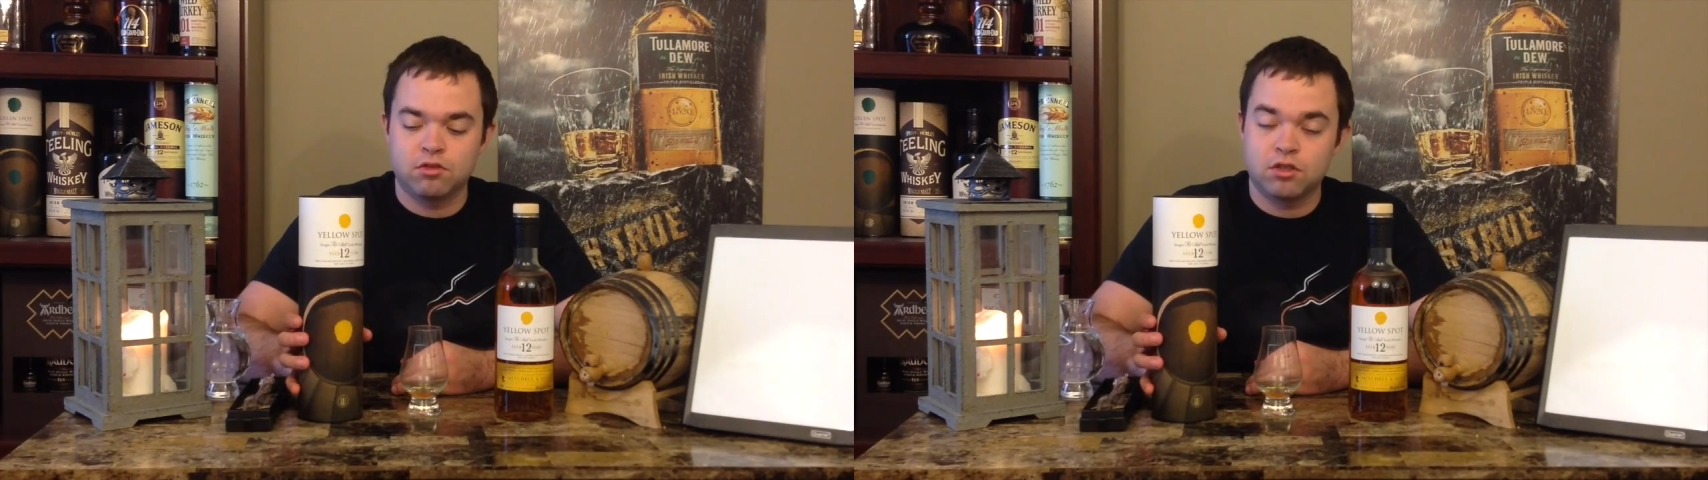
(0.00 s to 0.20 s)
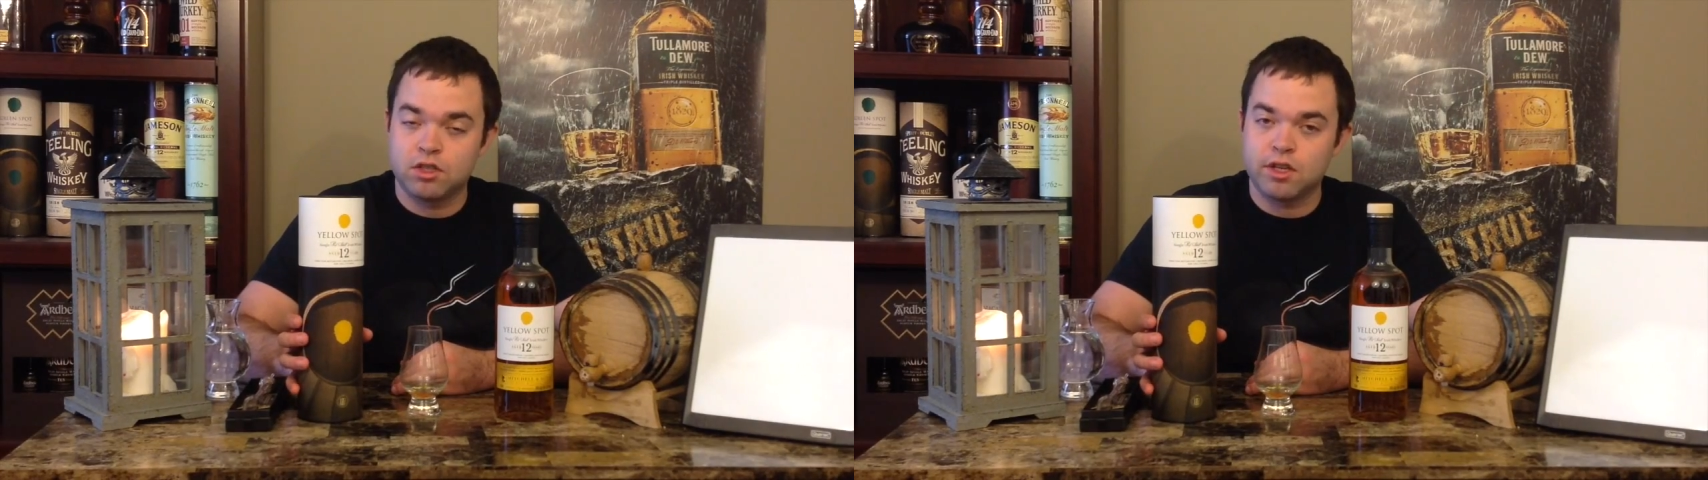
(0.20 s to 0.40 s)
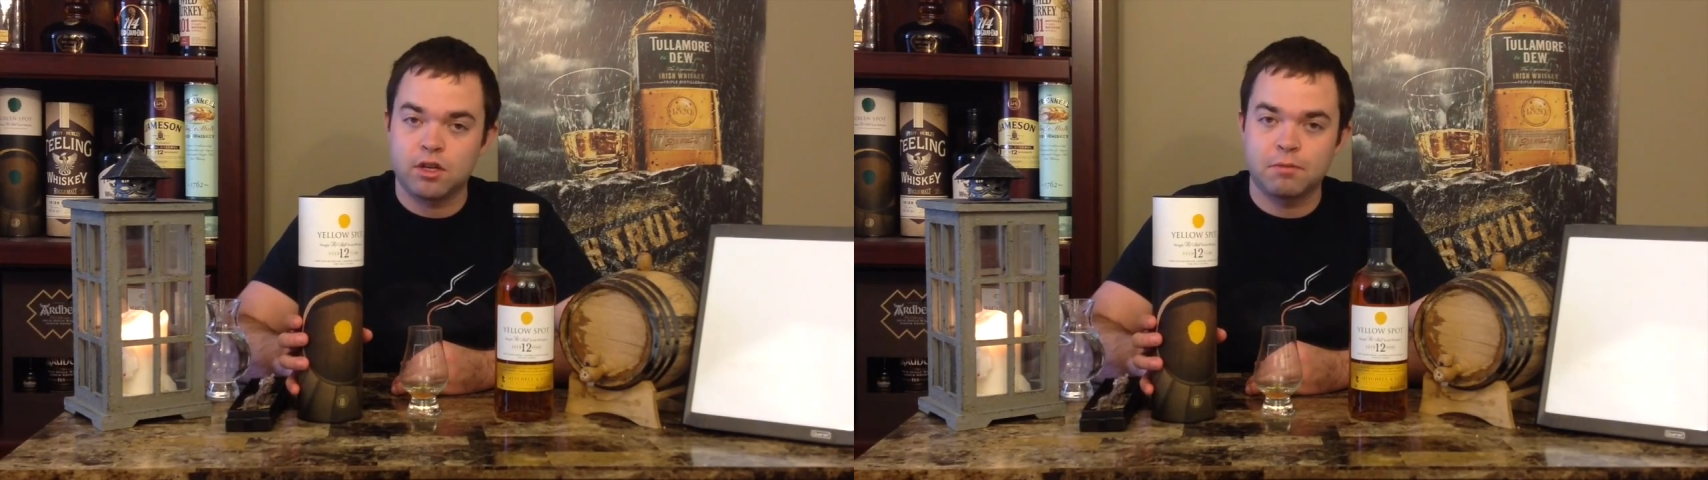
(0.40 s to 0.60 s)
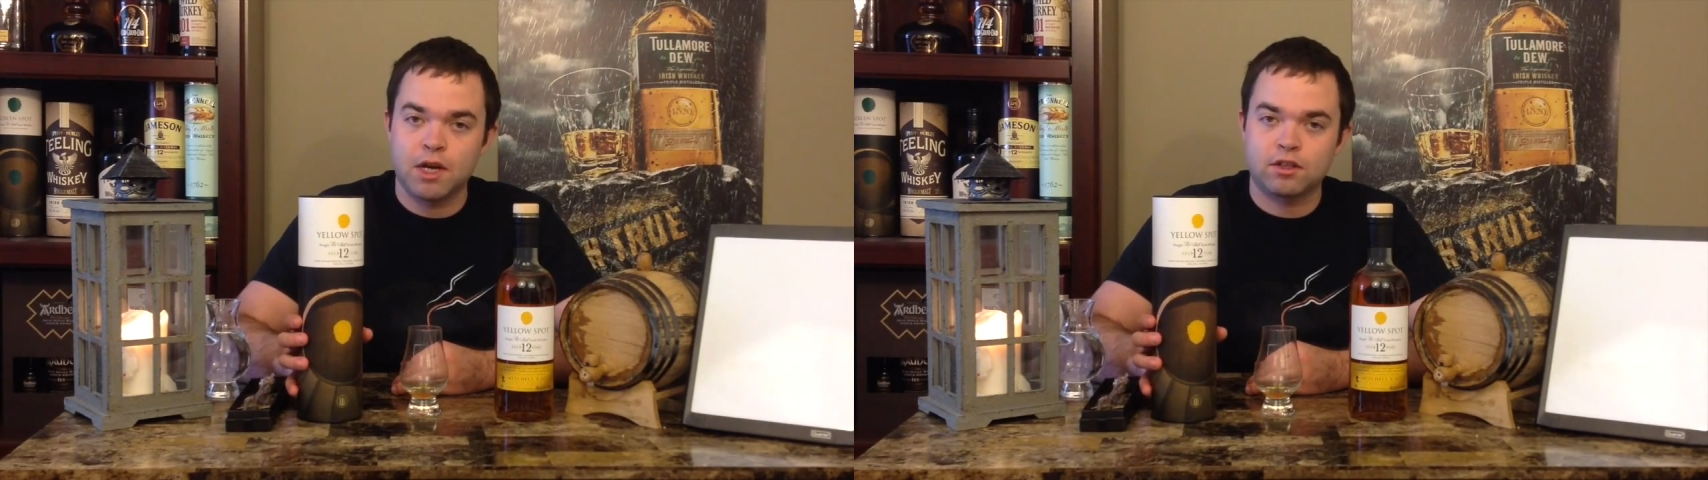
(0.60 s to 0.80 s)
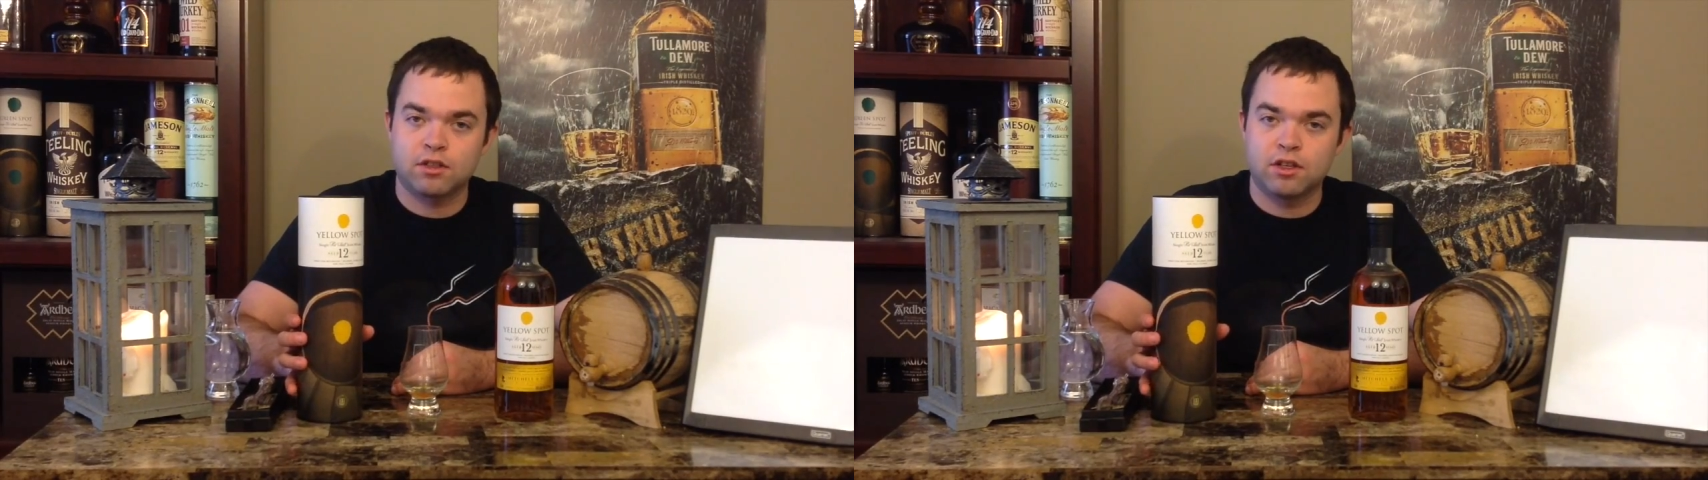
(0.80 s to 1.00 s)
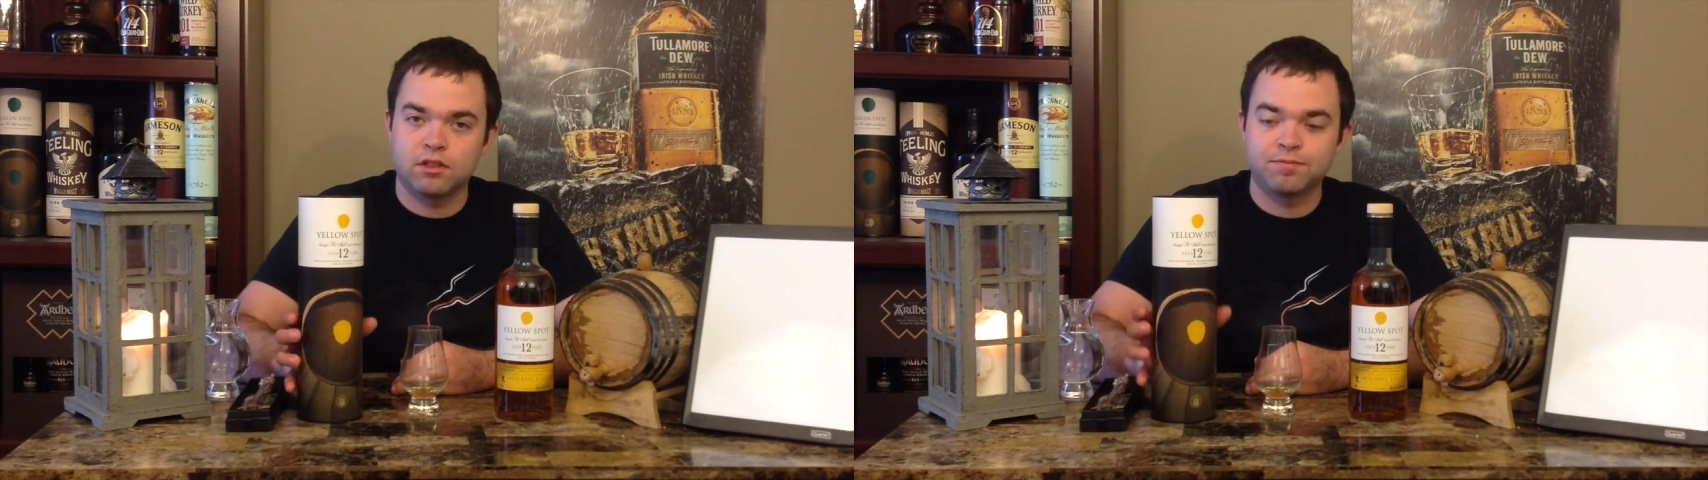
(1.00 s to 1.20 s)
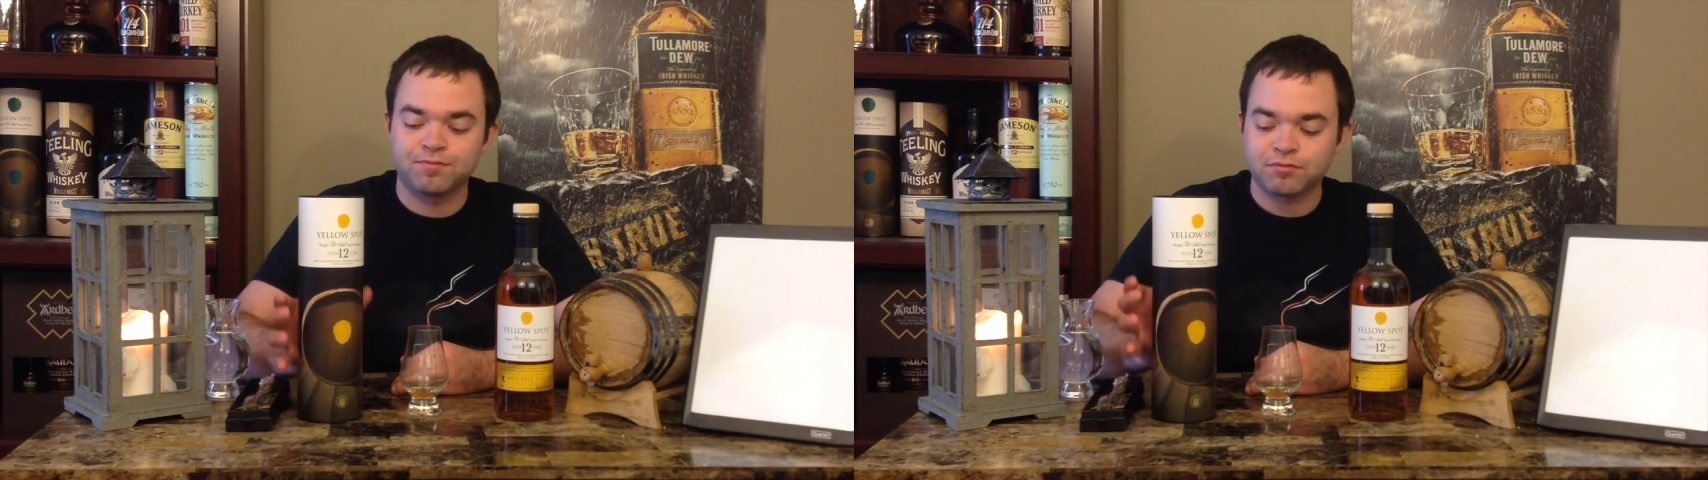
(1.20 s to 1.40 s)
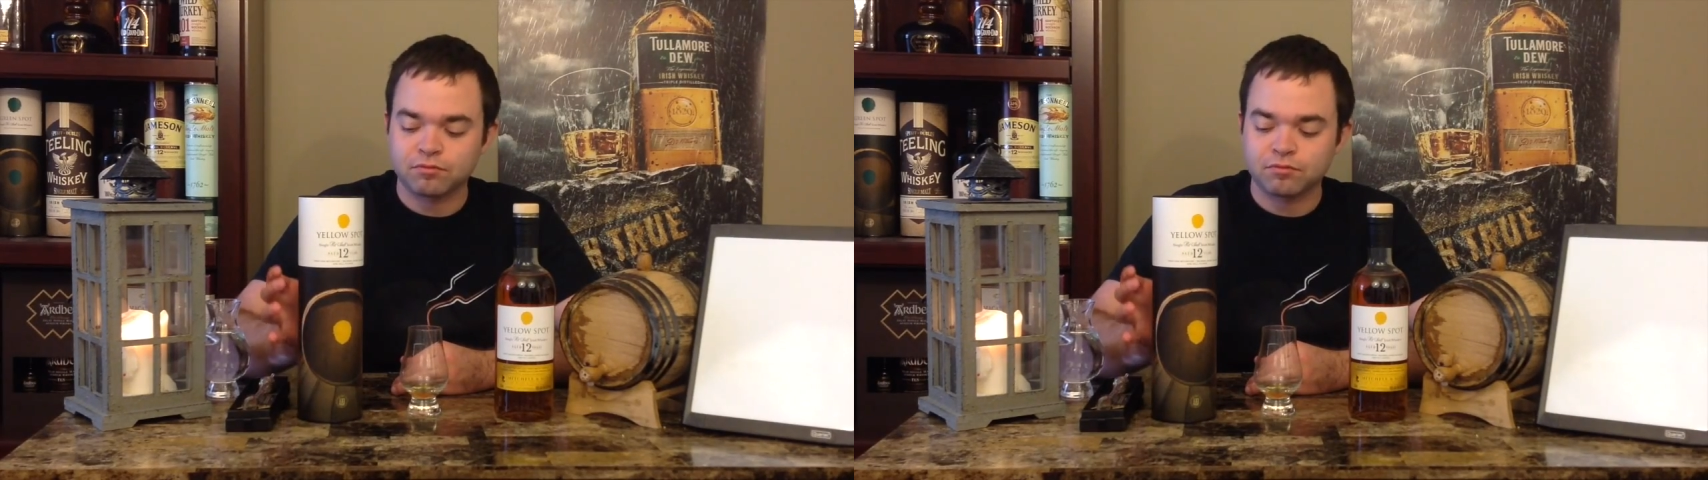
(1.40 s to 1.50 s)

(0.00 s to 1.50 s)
sitting back there